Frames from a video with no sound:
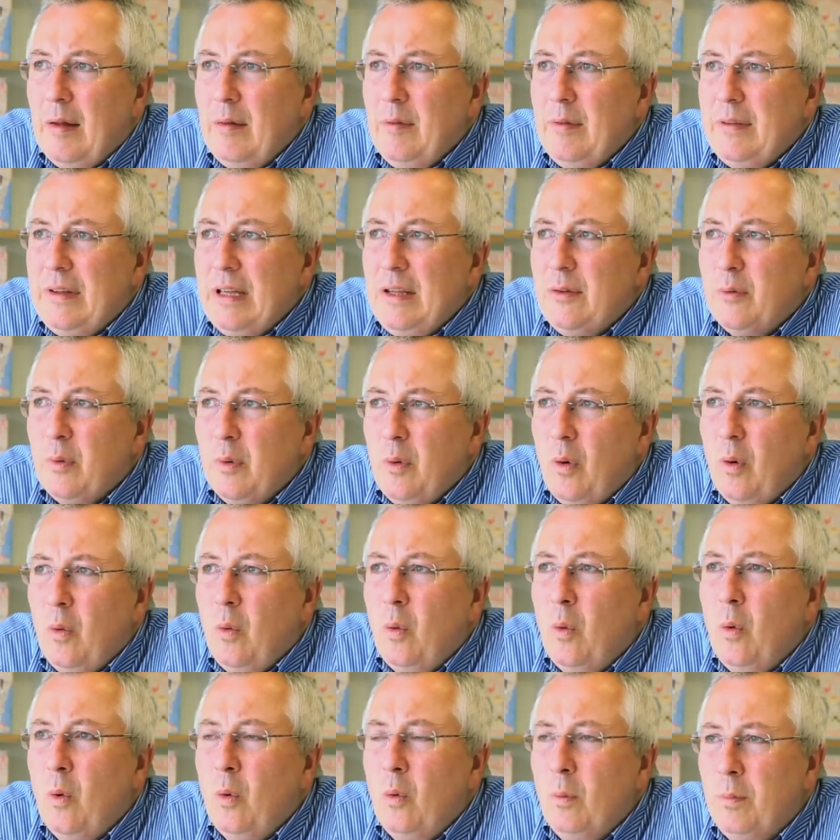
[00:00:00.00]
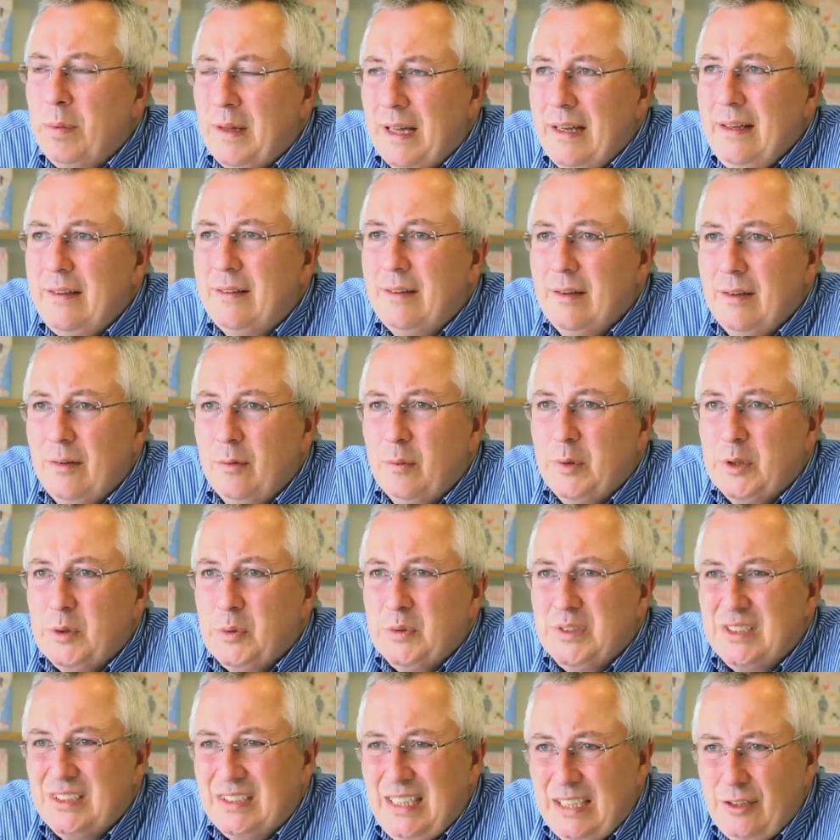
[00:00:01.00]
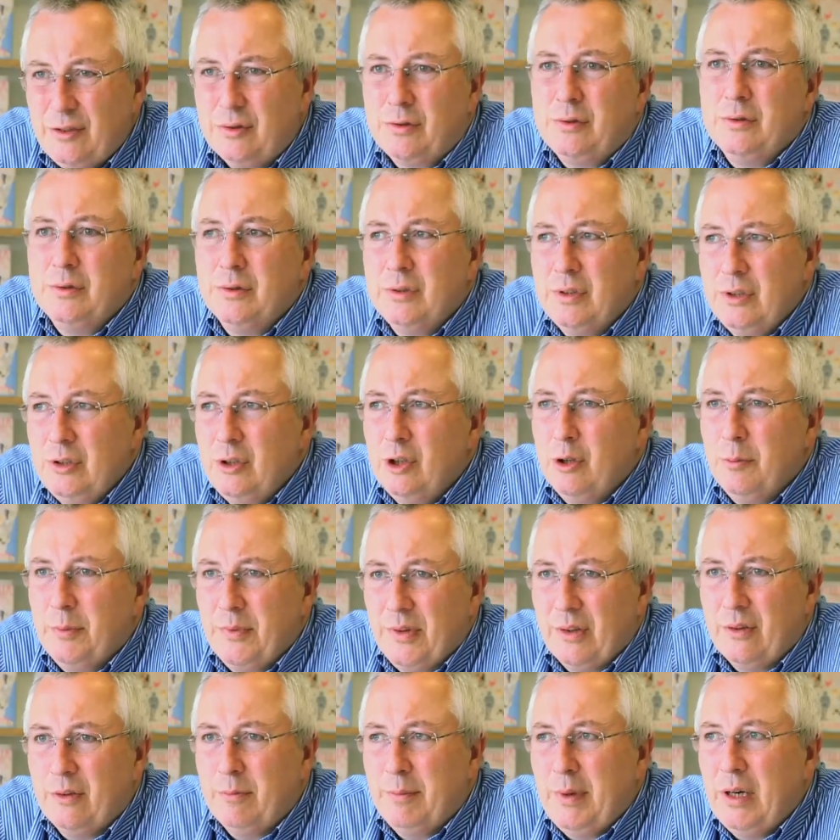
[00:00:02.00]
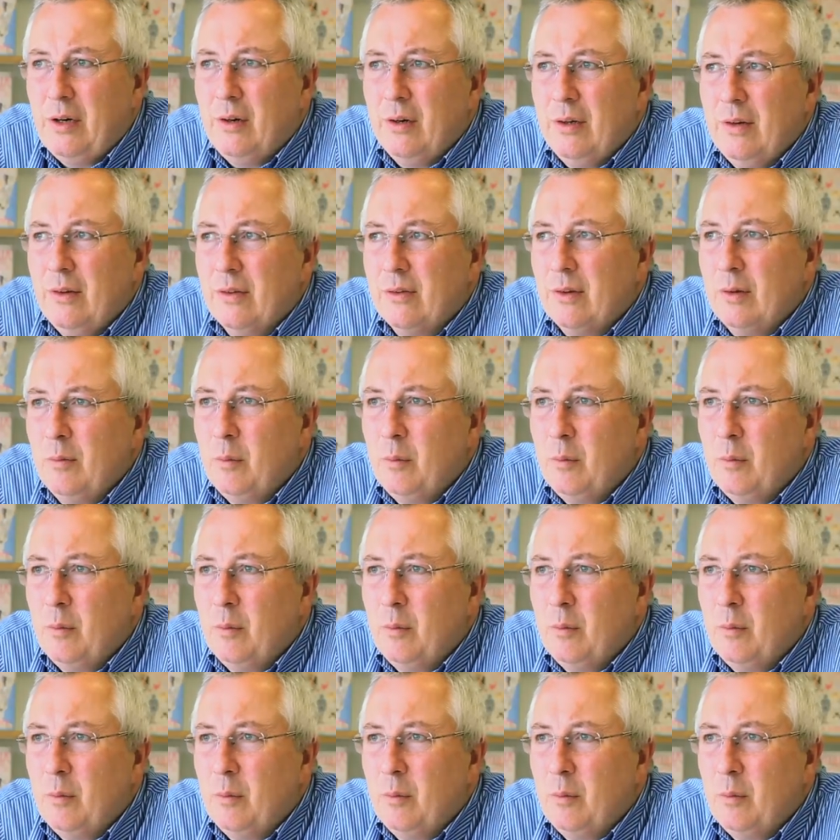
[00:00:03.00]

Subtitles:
these were all places which were central to Europe's experience.